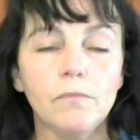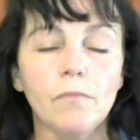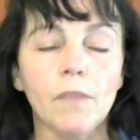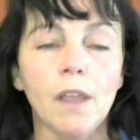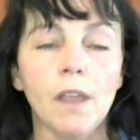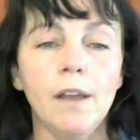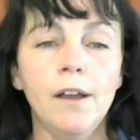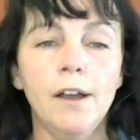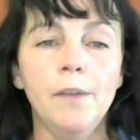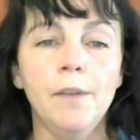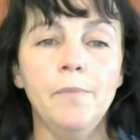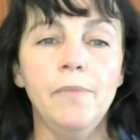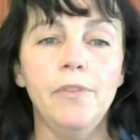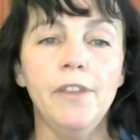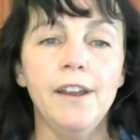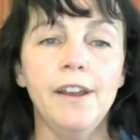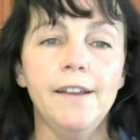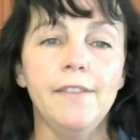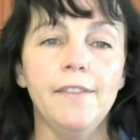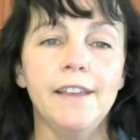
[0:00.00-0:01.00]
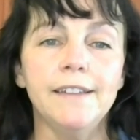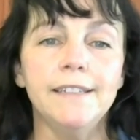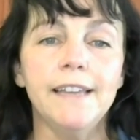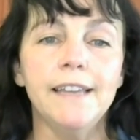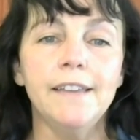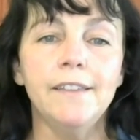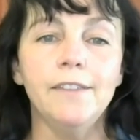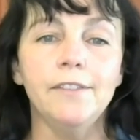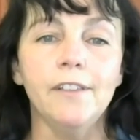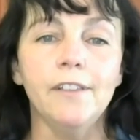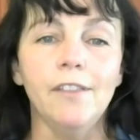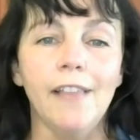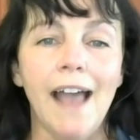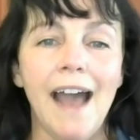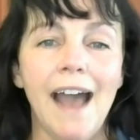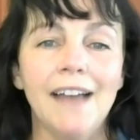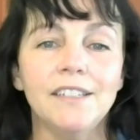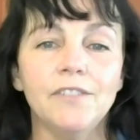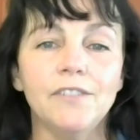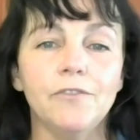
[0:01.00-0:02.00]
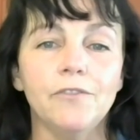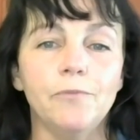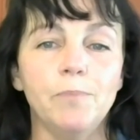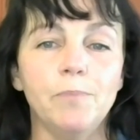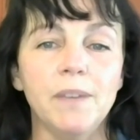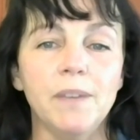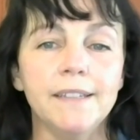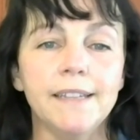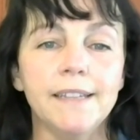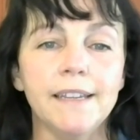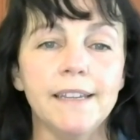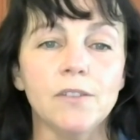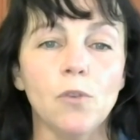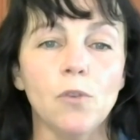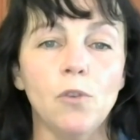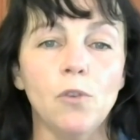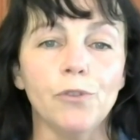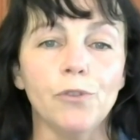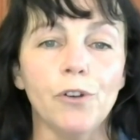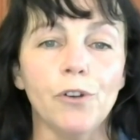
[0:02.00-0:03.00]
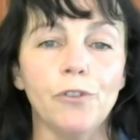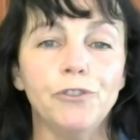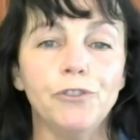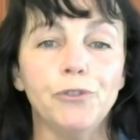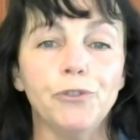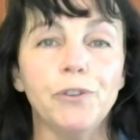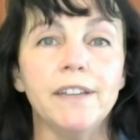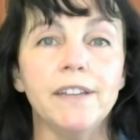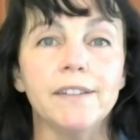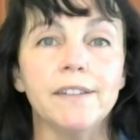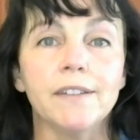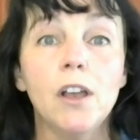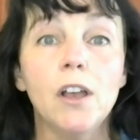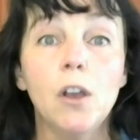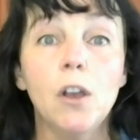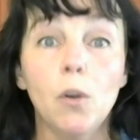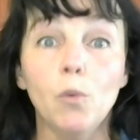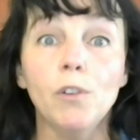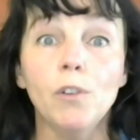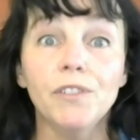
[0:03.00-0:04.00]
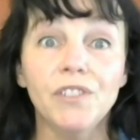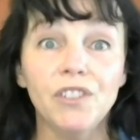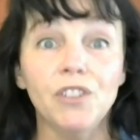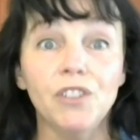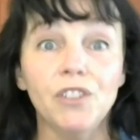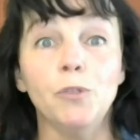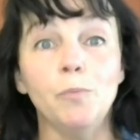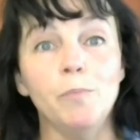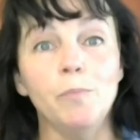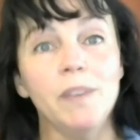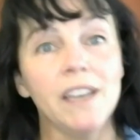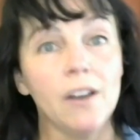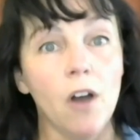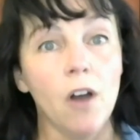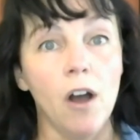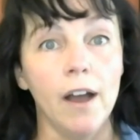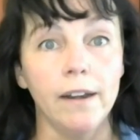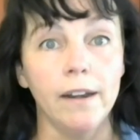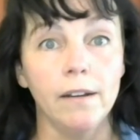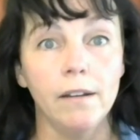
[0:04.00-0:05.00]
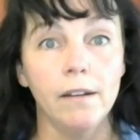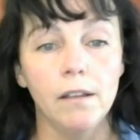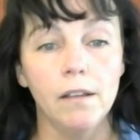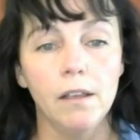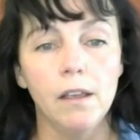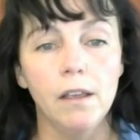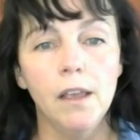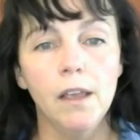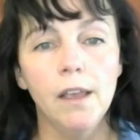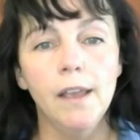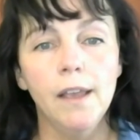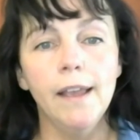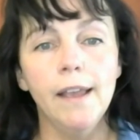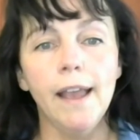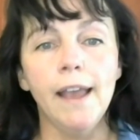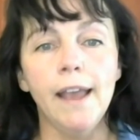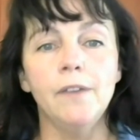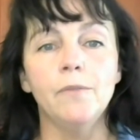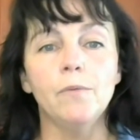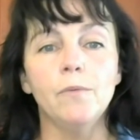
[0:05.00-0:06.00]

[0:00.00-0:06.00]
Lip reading: they say that the last of BC's old growth trees will soon be gone. And